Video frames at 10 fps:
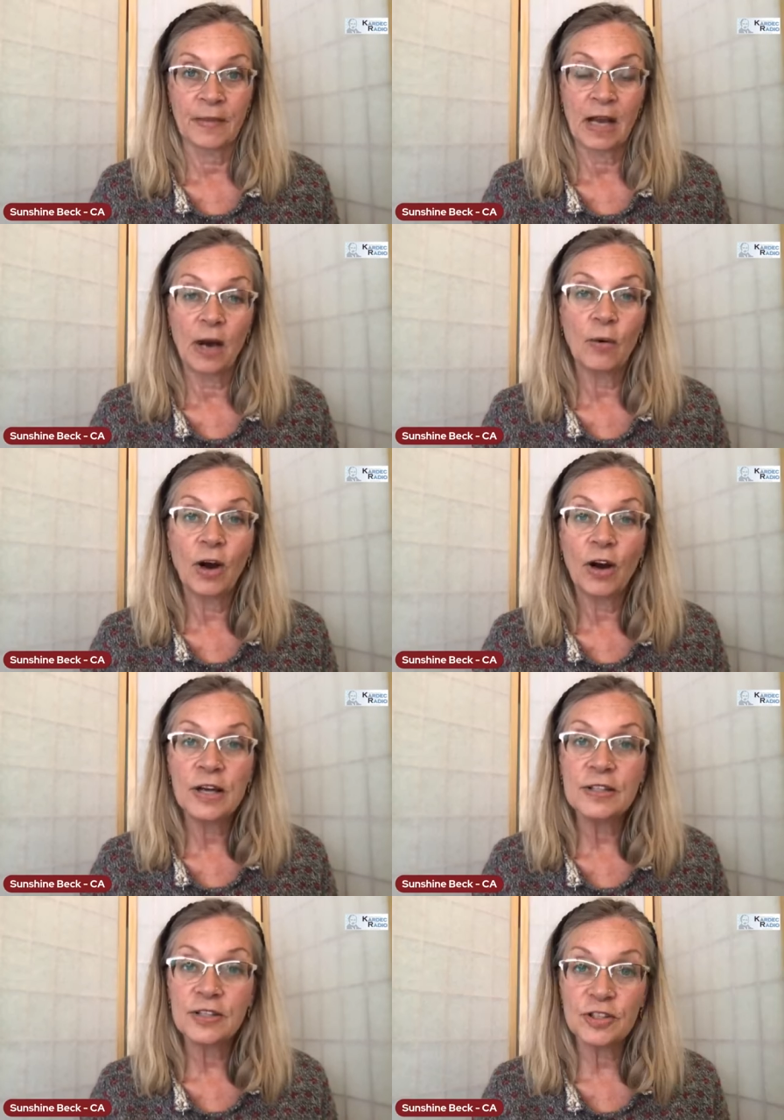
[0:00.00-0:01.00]
our
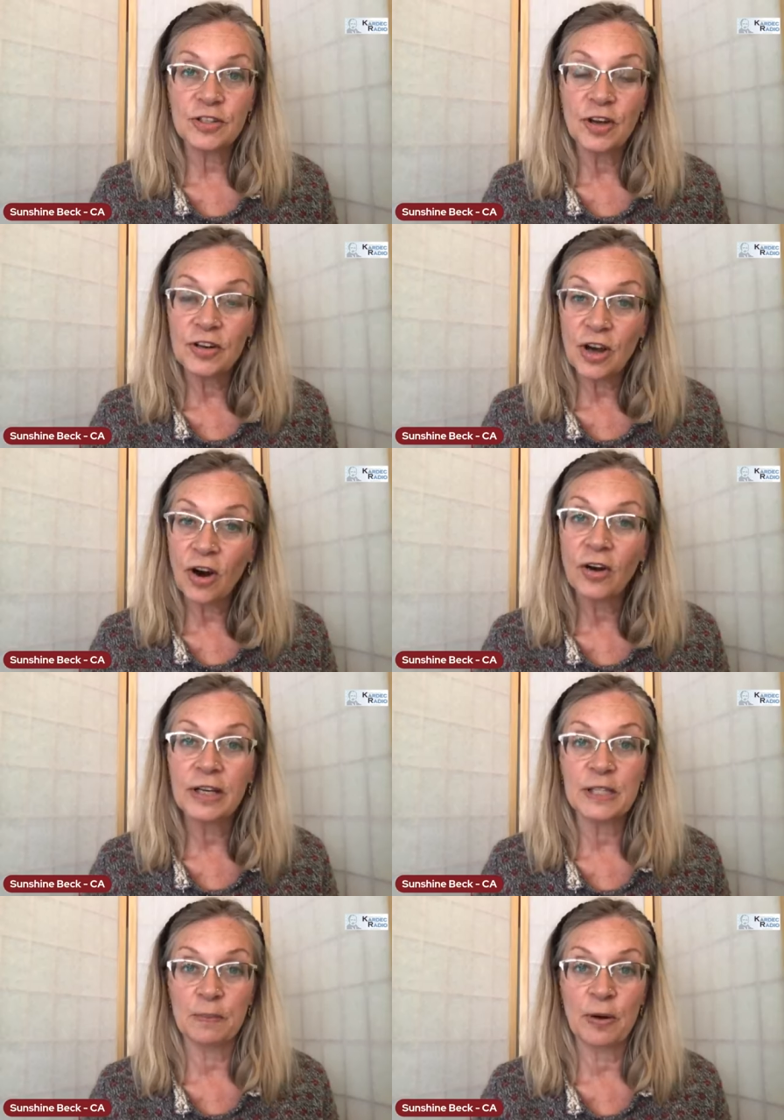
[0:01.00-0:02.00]
hearts are
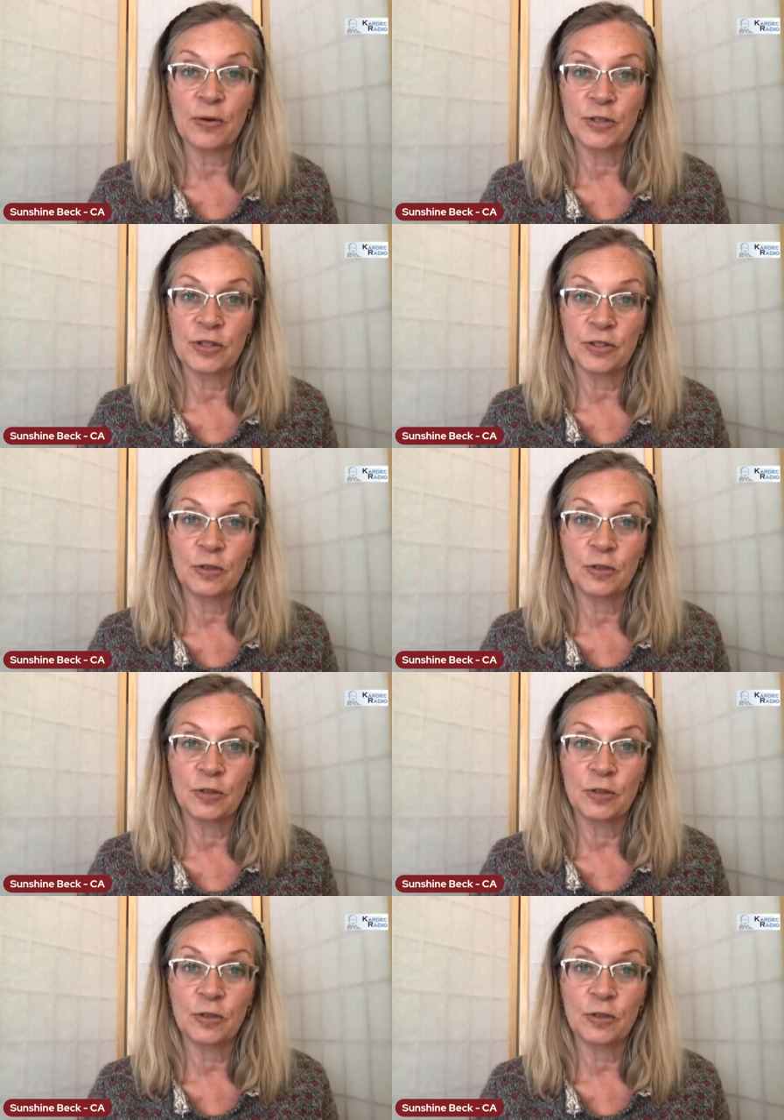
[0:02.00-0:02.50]
exposed